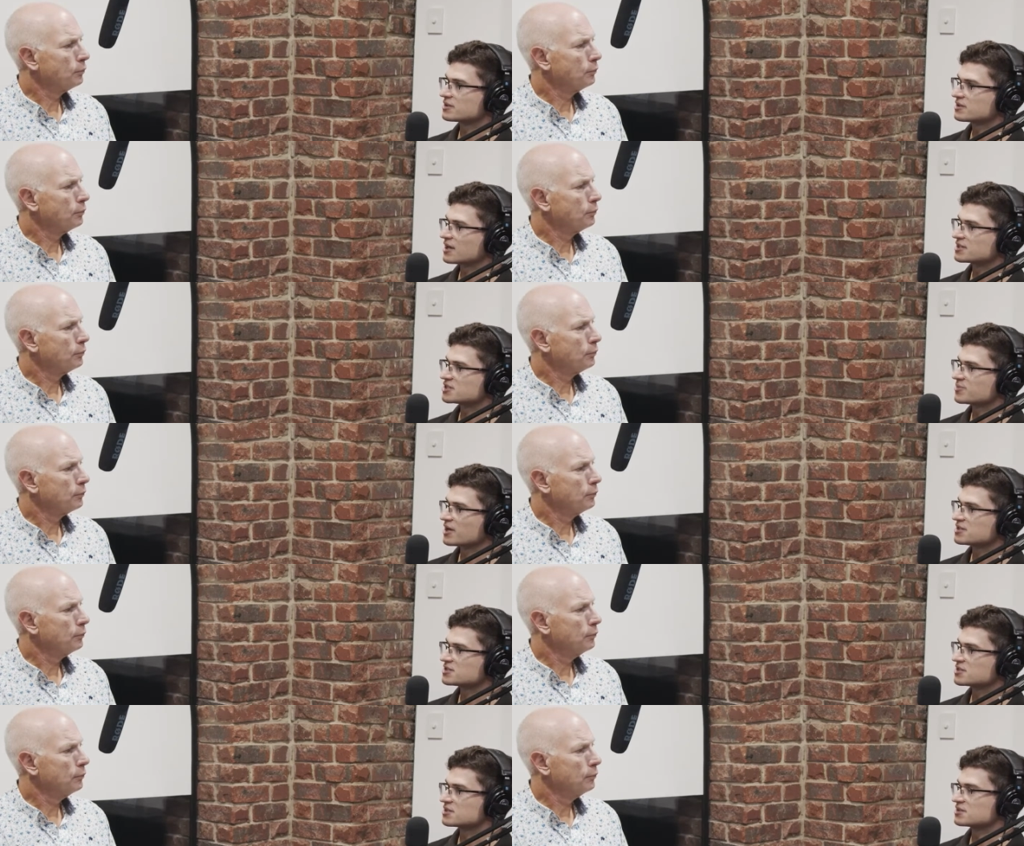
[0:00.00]
Speaker 1: in that
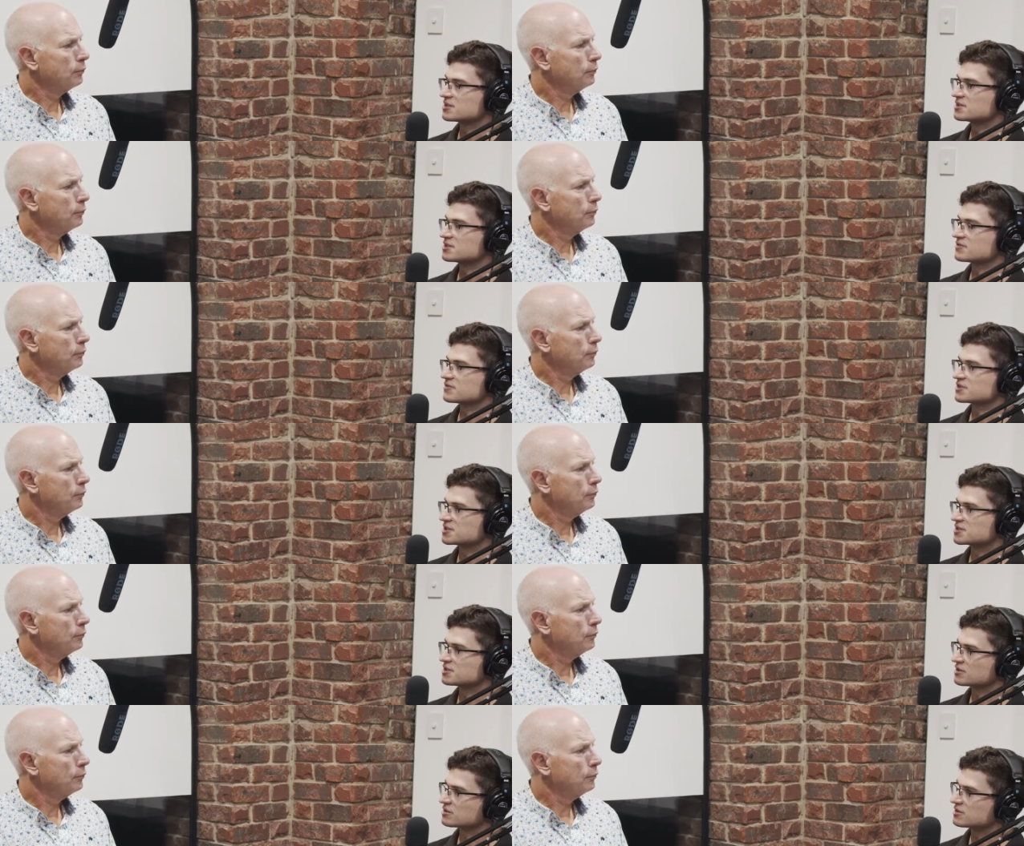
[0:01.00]
space, the, the differences
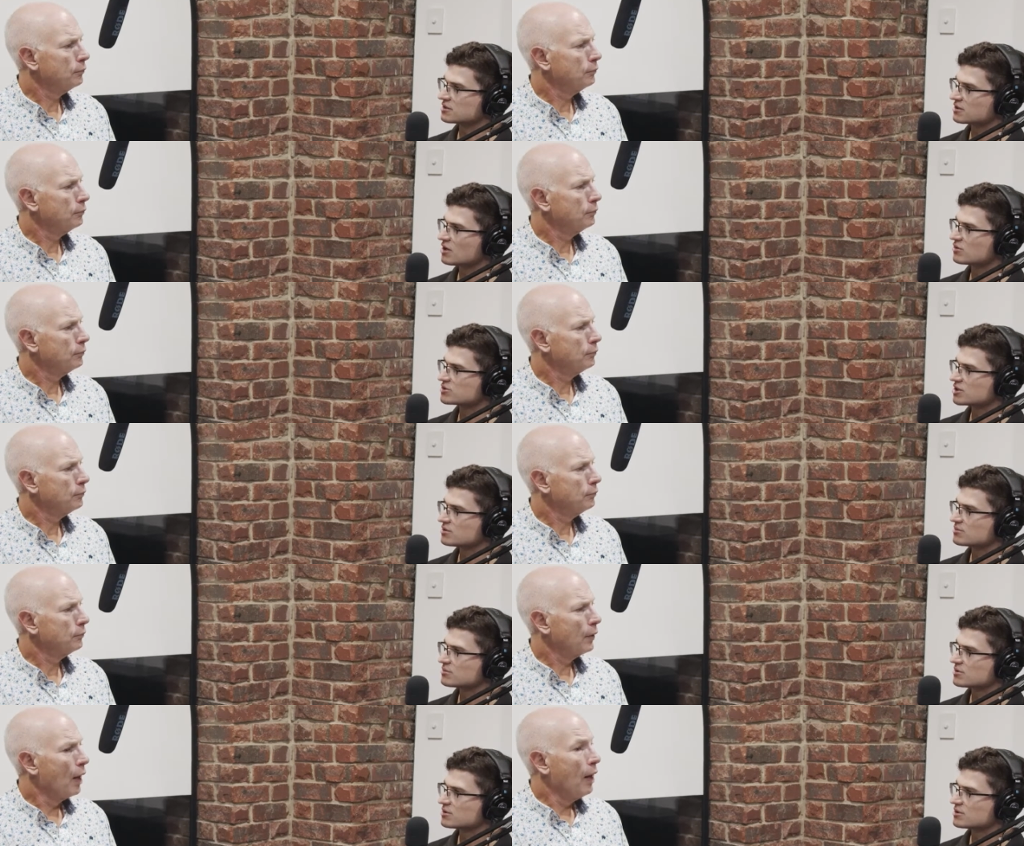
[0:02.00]
in the in the culture?
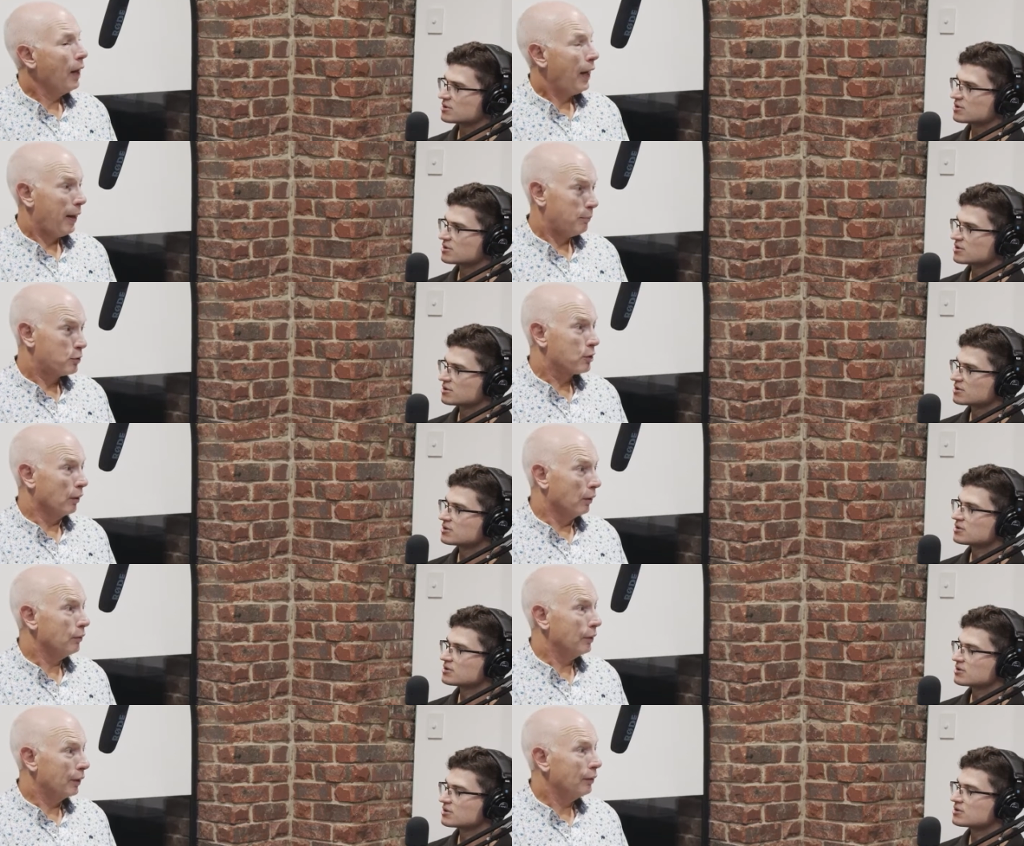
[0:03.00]

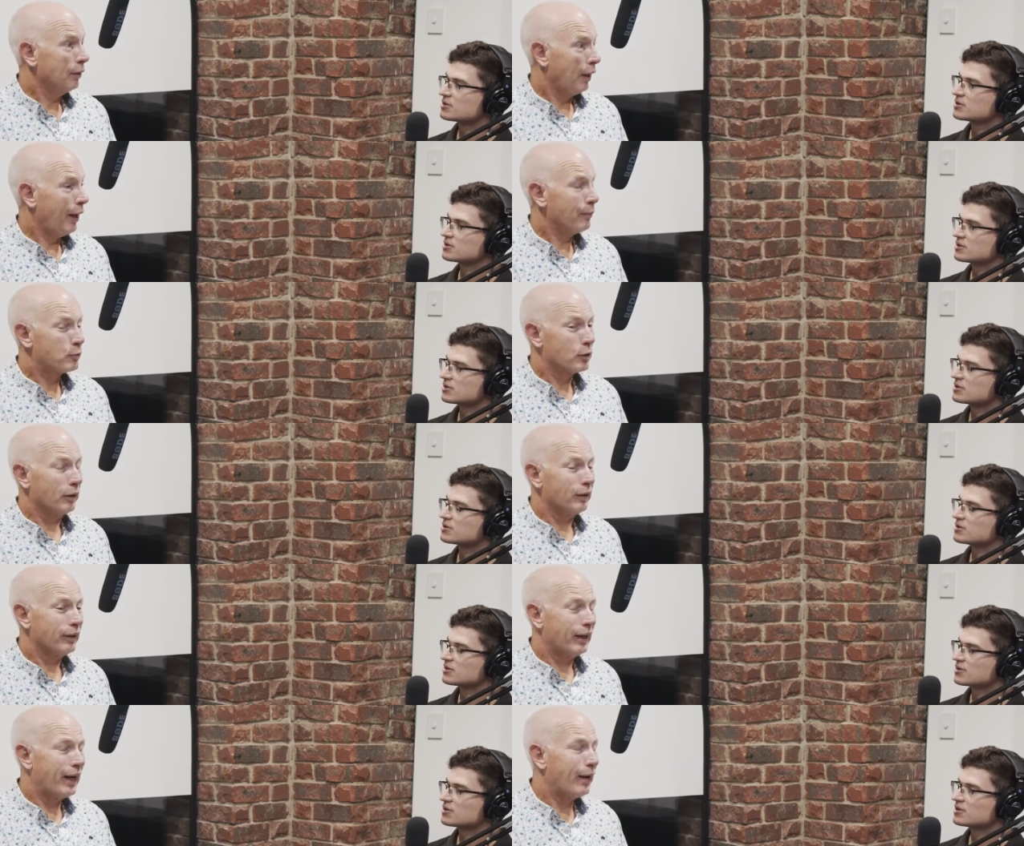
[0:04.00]
Speaker 2: Absolutely,
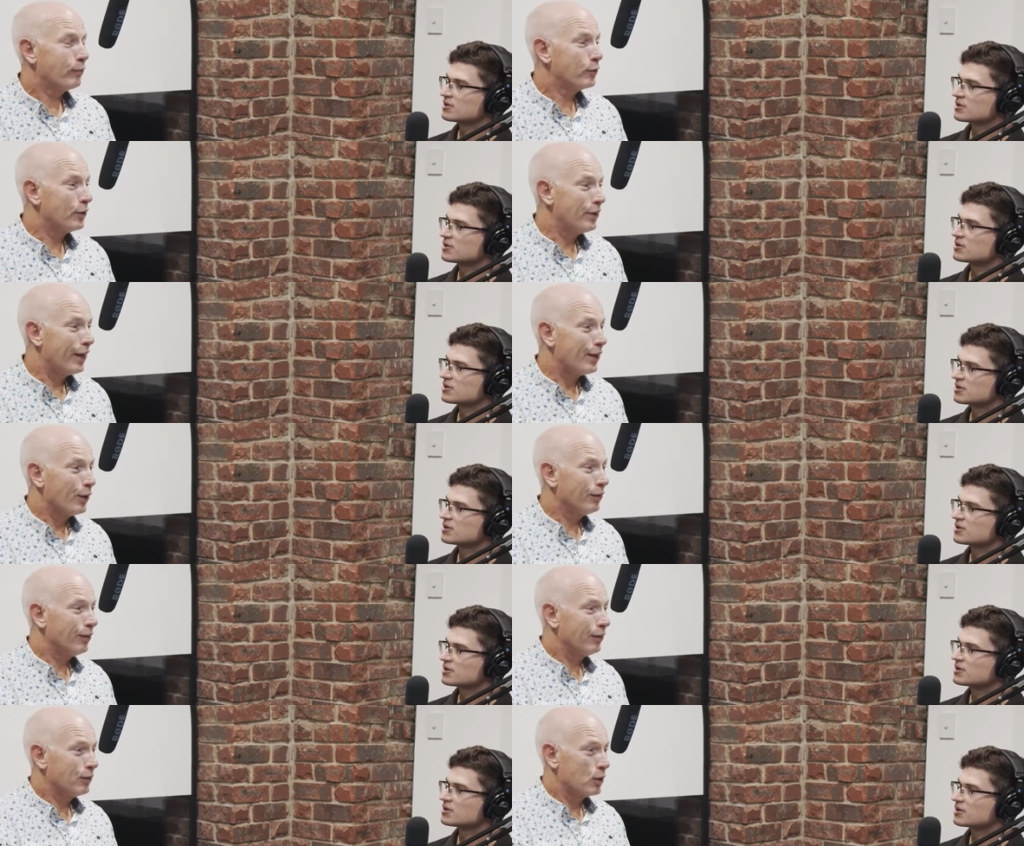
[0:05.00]
absolutely. I have to tell
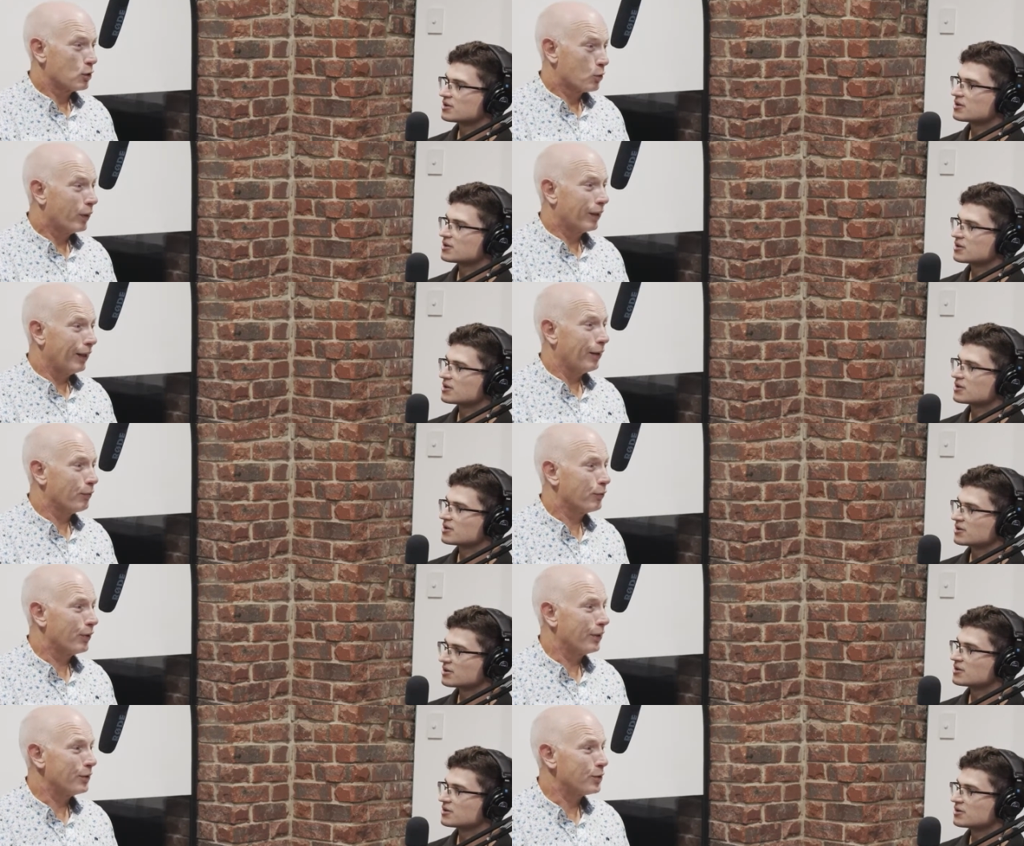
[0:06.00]
you just quickly a
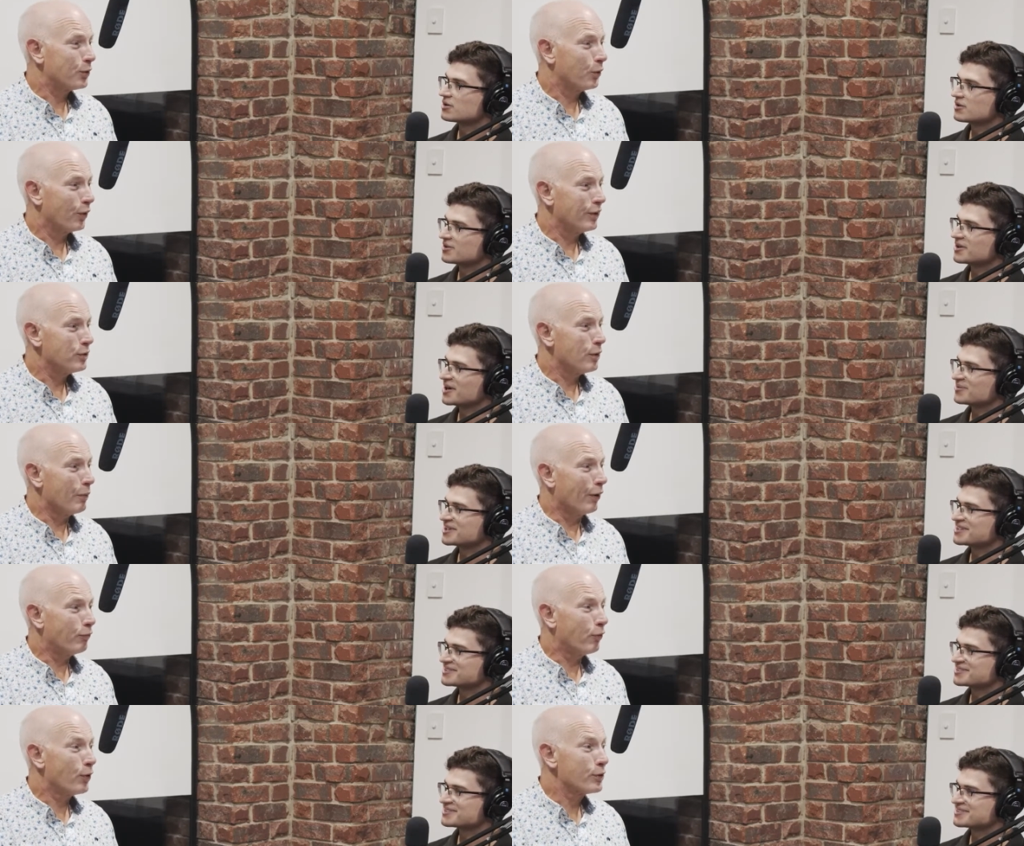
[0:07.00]
funny story. Yeah, so please.
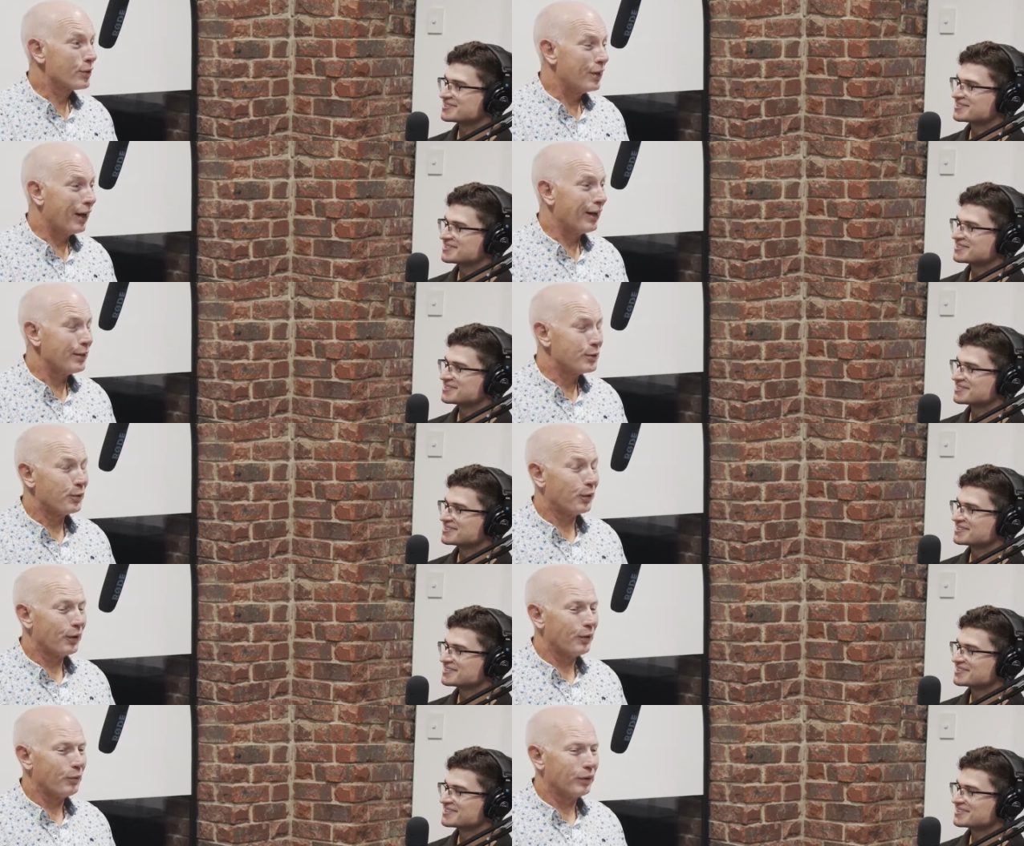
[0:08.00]
my first day
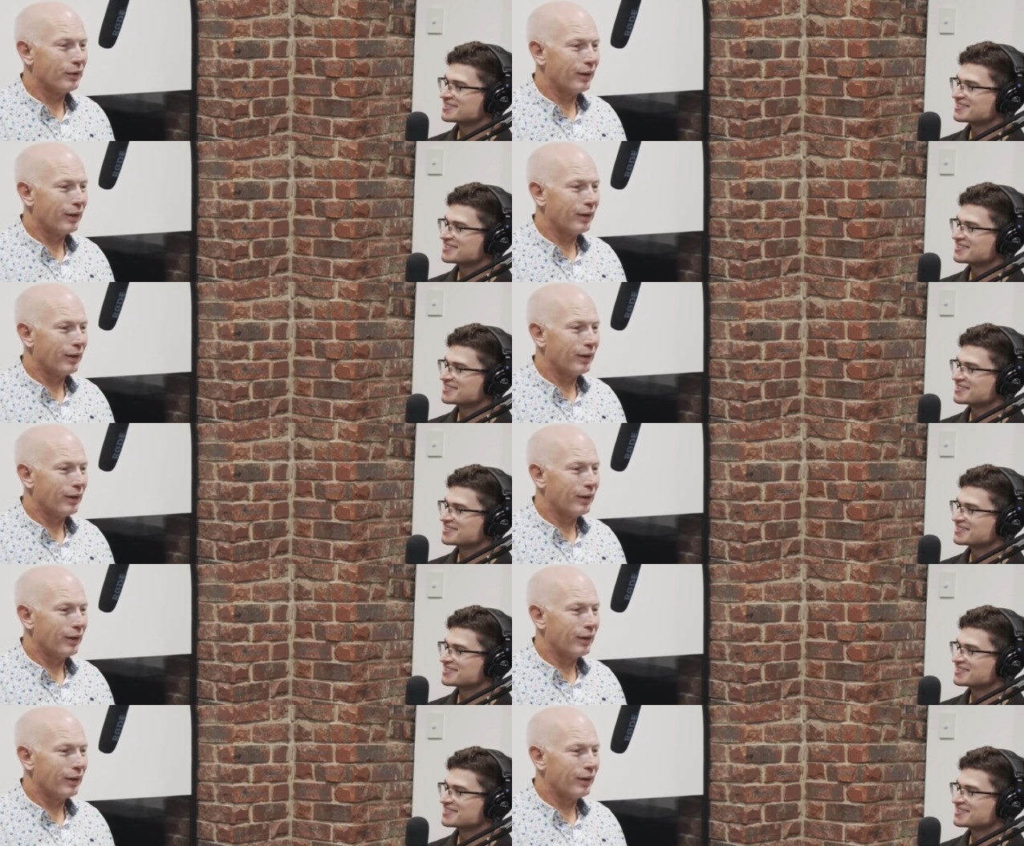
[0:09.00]
starting with